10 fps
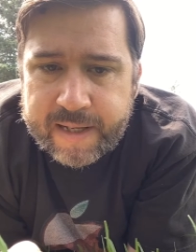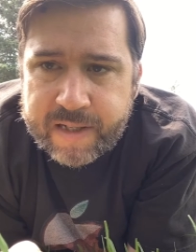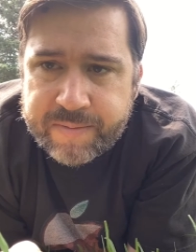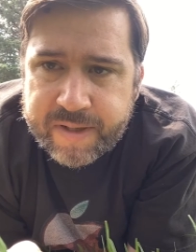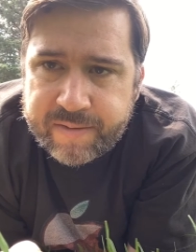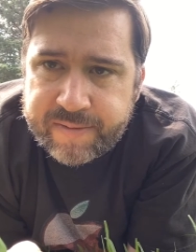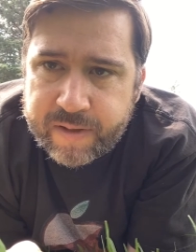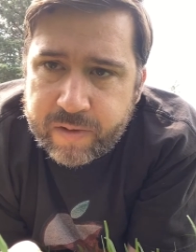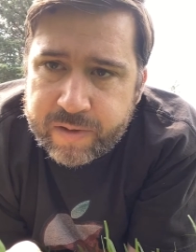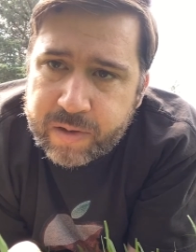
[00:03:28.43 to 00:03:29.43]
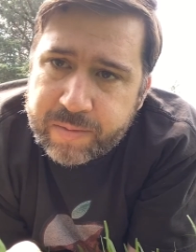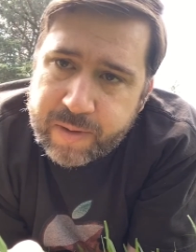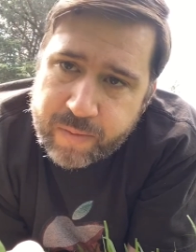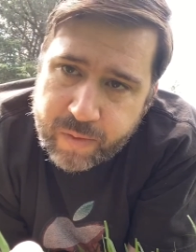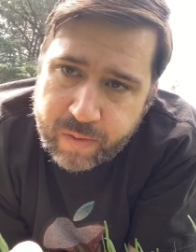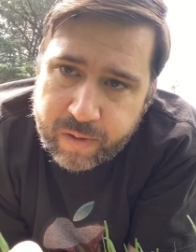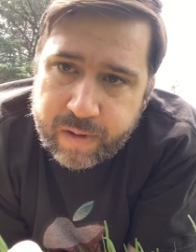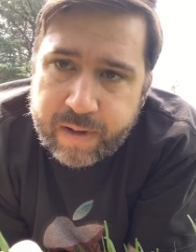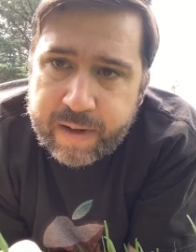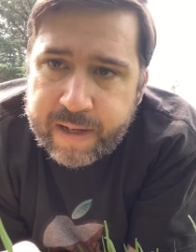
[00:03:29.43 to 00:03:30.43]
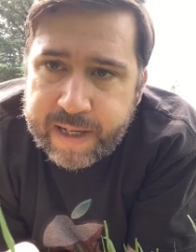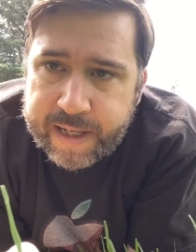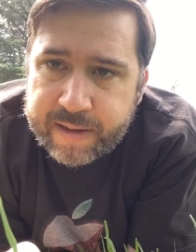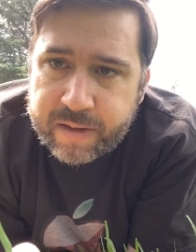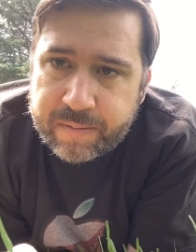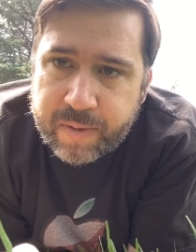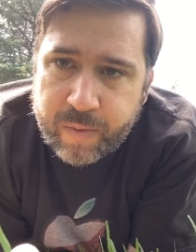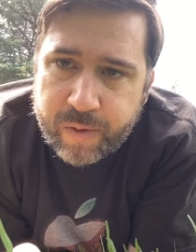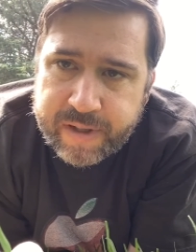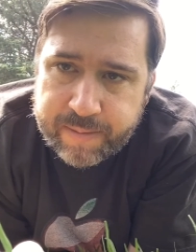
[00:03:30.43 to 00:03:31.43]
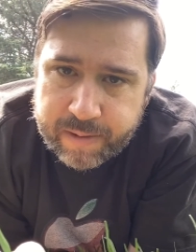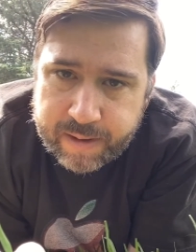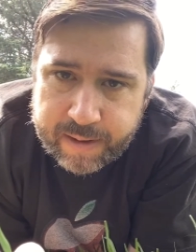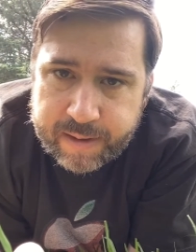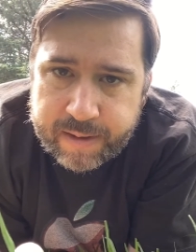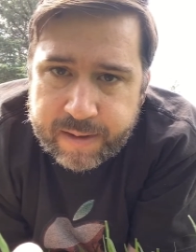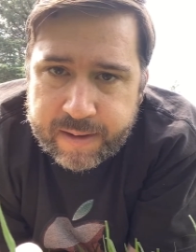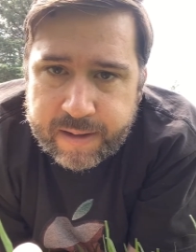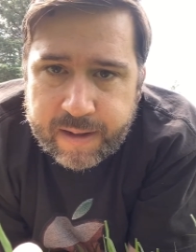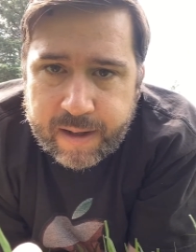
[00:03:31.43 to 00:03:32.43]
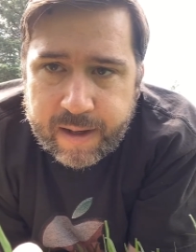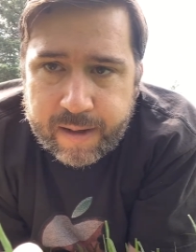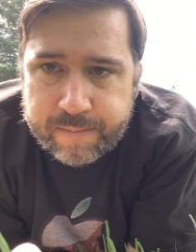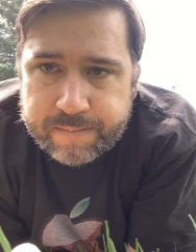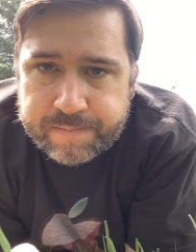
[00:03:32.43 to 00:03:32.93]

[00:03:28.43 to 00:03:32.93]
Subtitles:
me to feel a little bit more and a little bit more deeply. Um,